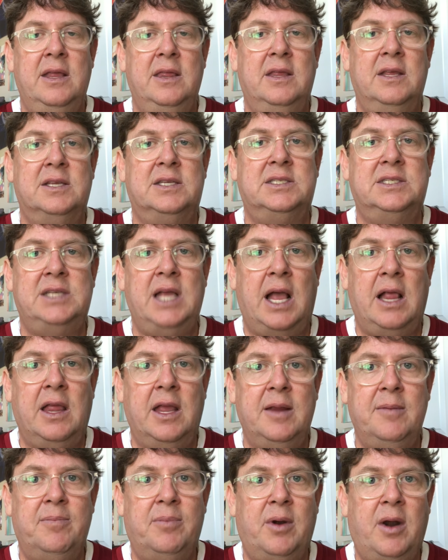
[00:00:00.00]
the
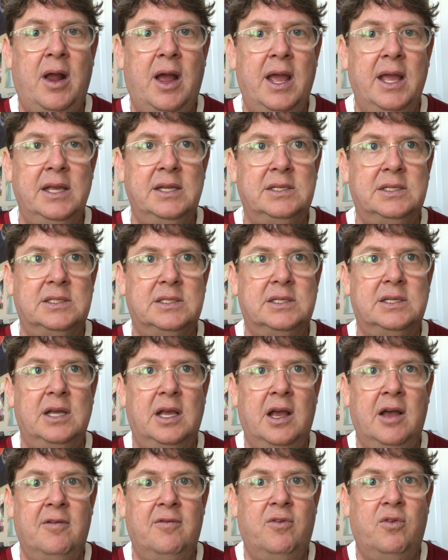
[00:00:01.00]
selling price
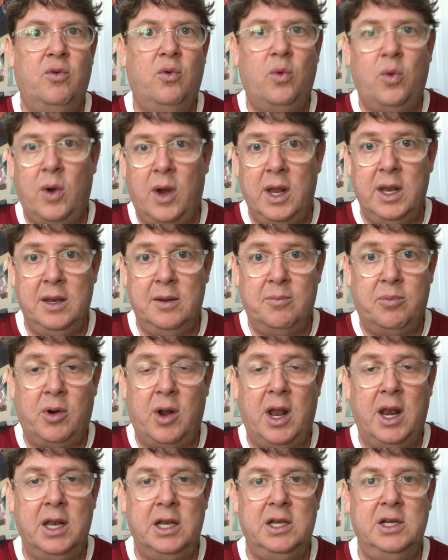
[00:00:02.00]
of what
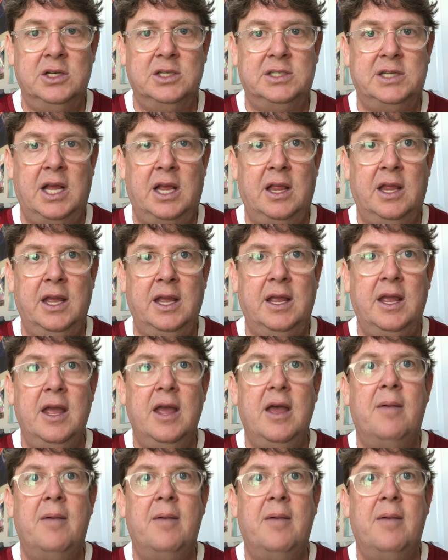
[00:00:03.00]
product you're selling